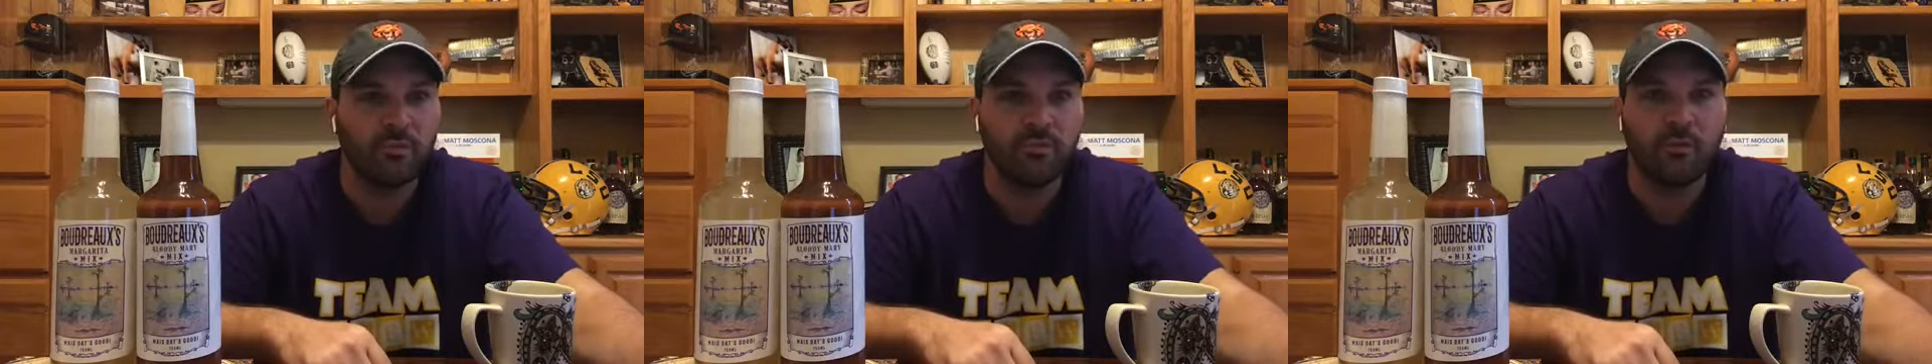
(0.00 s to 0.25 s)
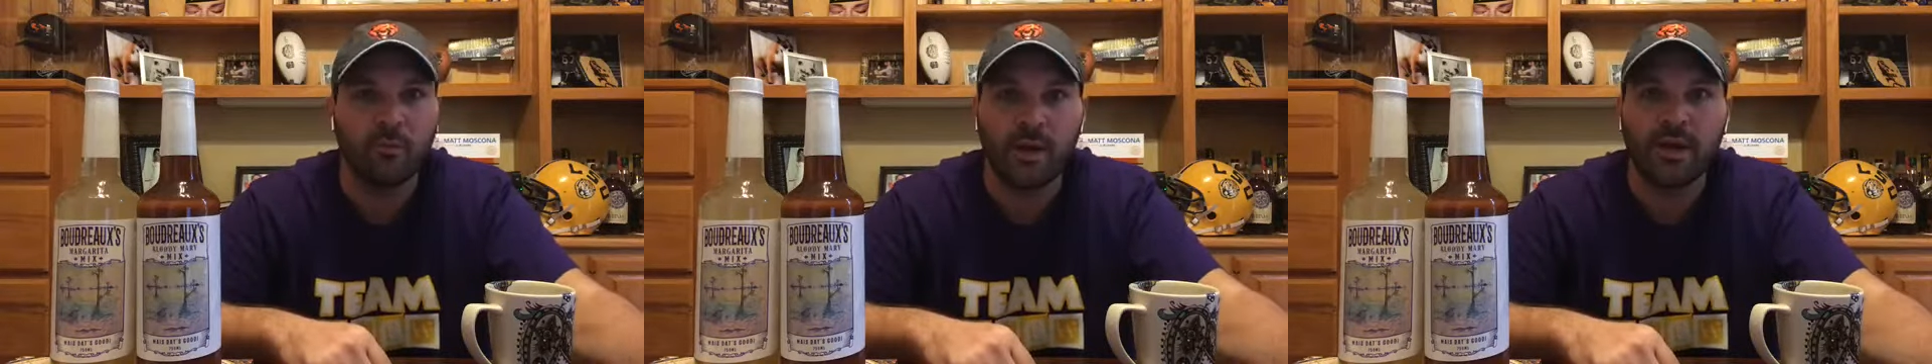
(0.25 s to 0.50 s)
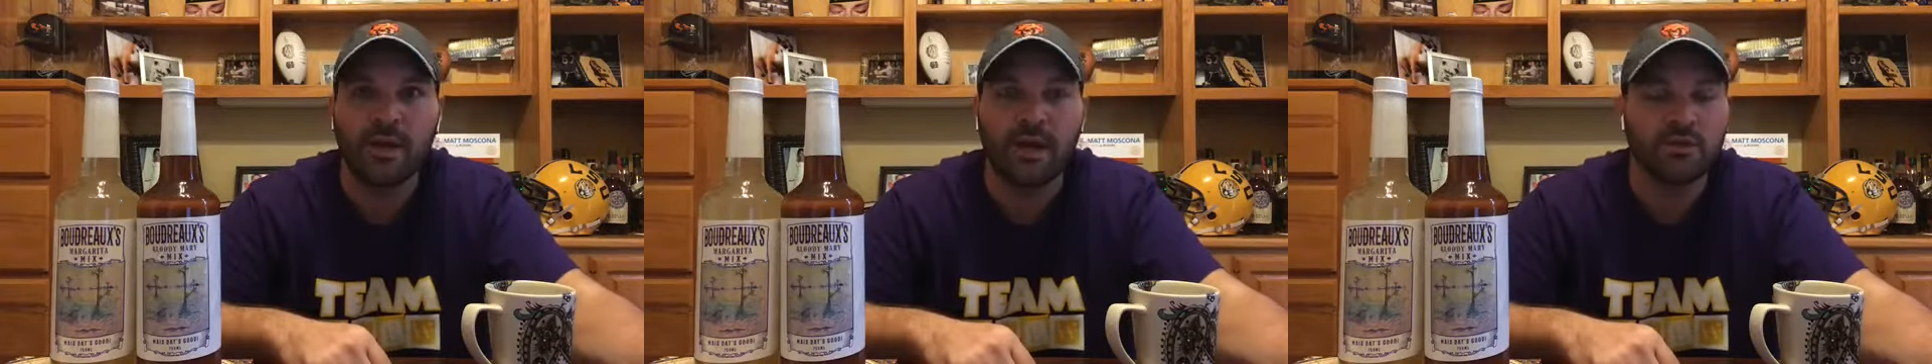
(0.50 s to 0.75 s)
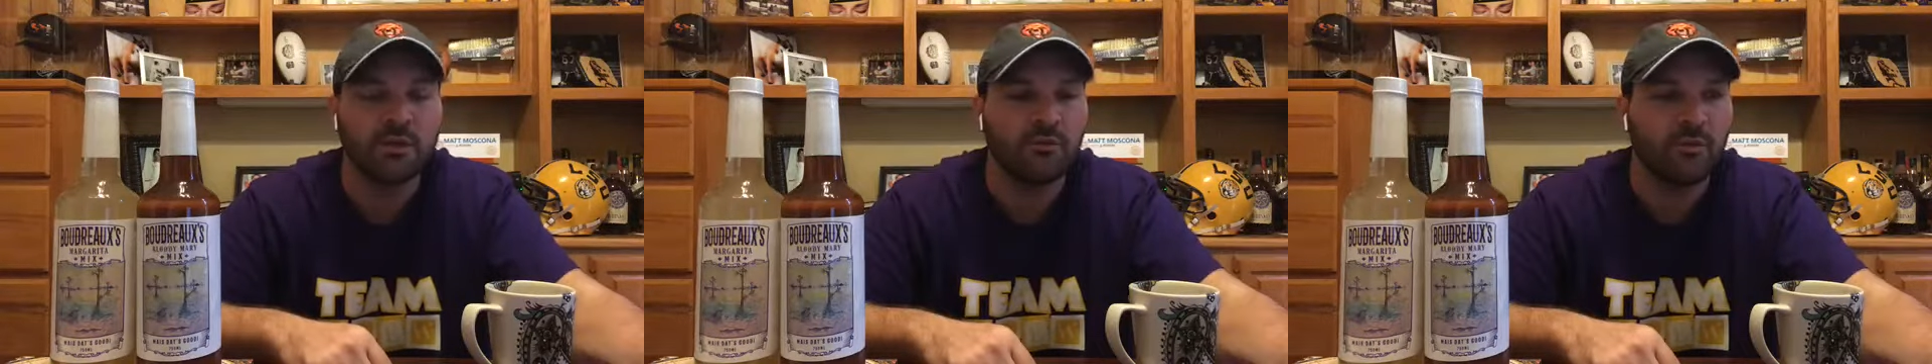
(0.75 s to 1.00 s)
for
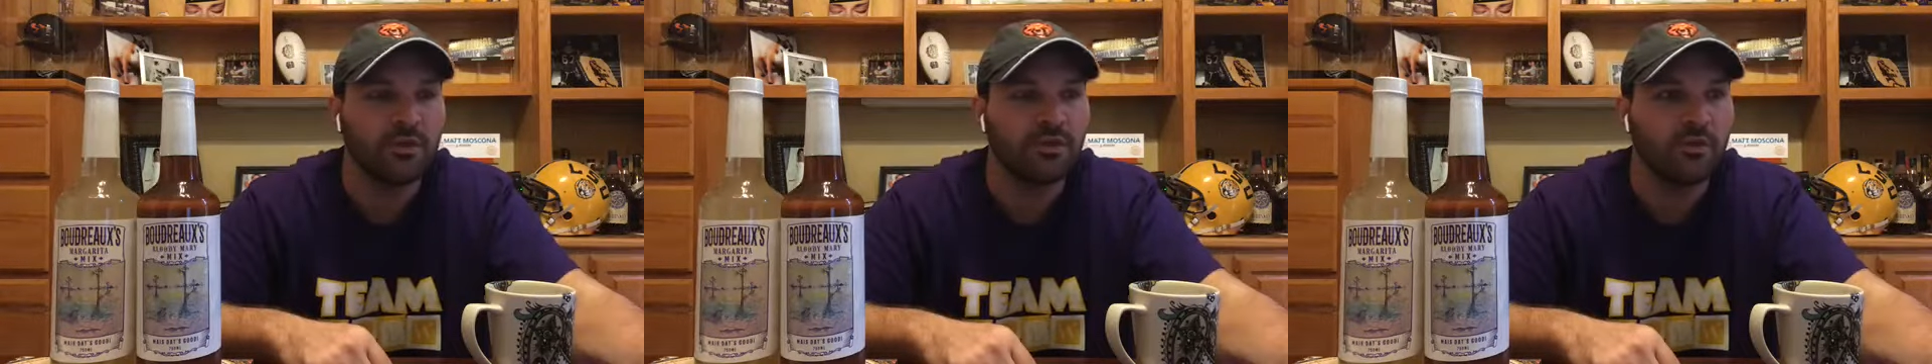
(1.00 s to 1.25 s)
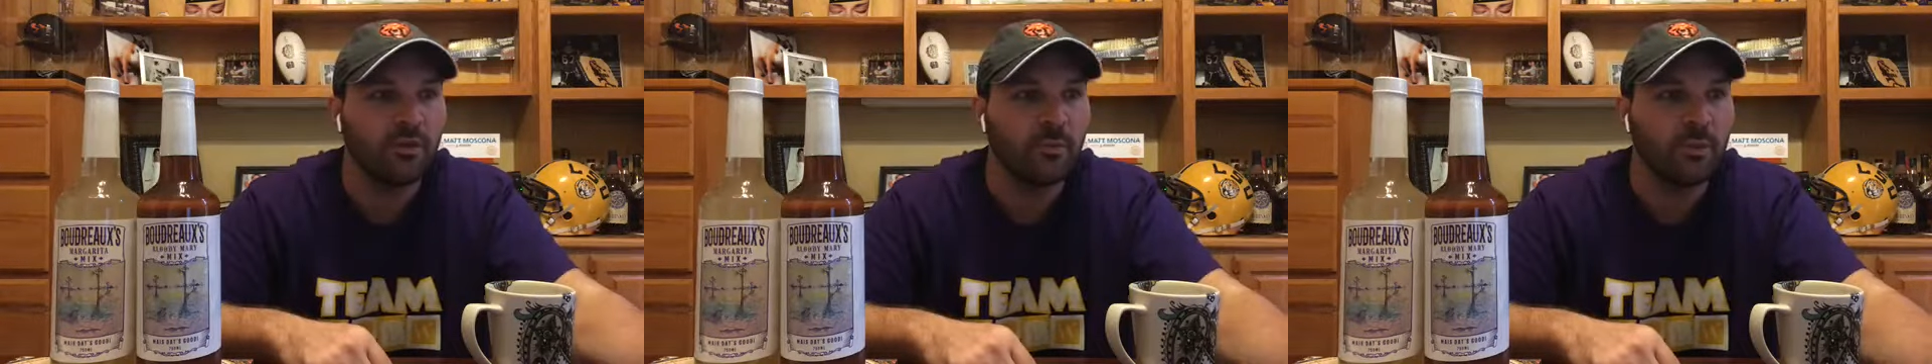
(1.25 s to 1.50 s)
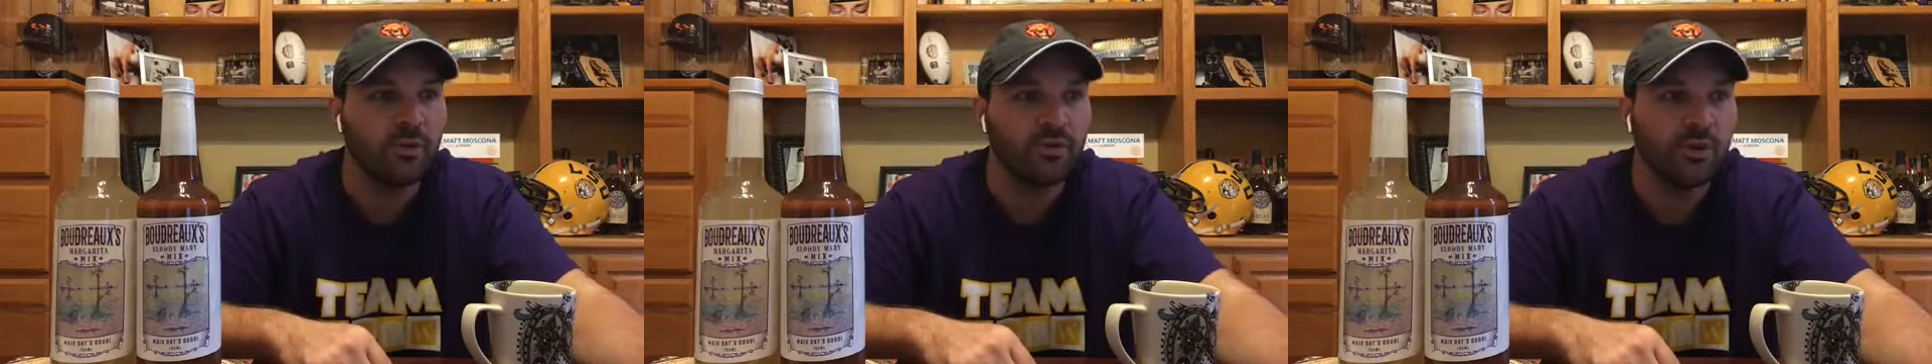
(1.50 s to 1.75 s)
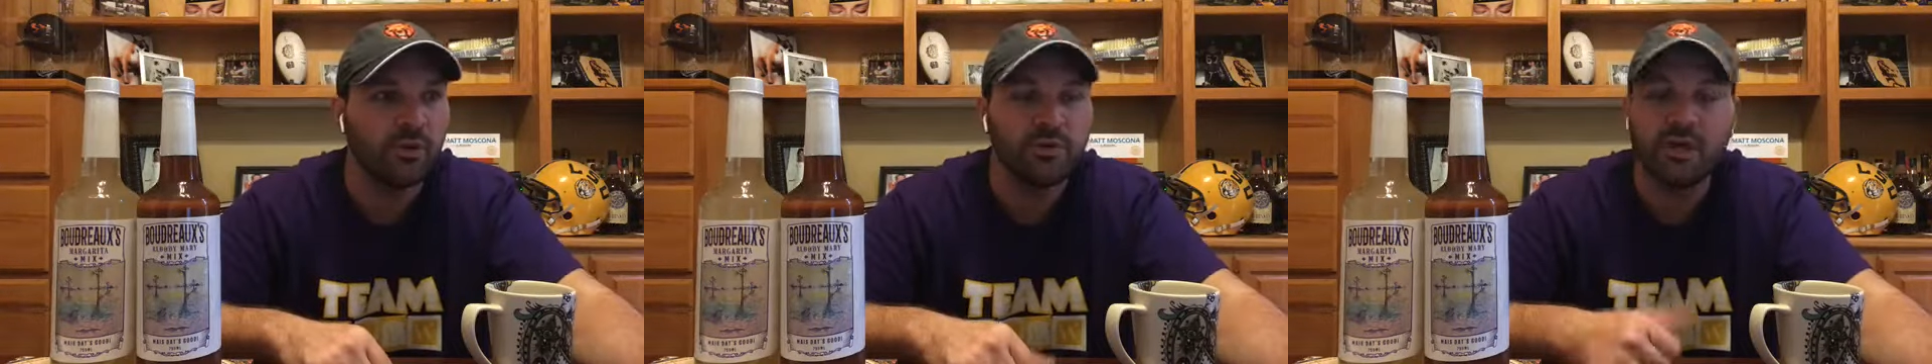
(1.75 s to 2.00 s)
recognizing our friends over at
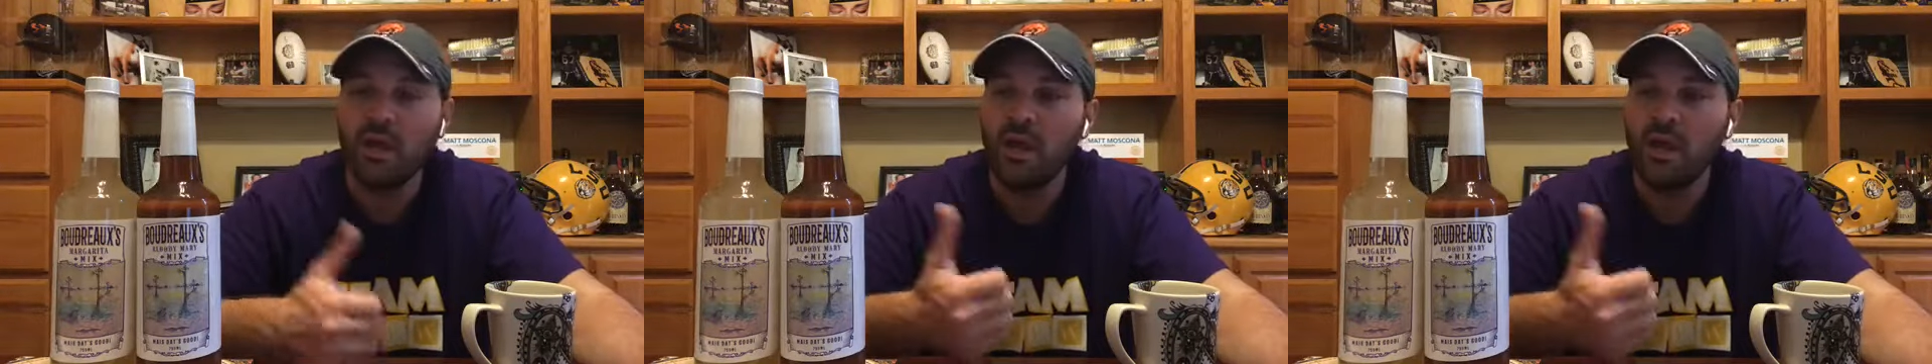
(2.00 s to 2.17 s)
Boudreaux's.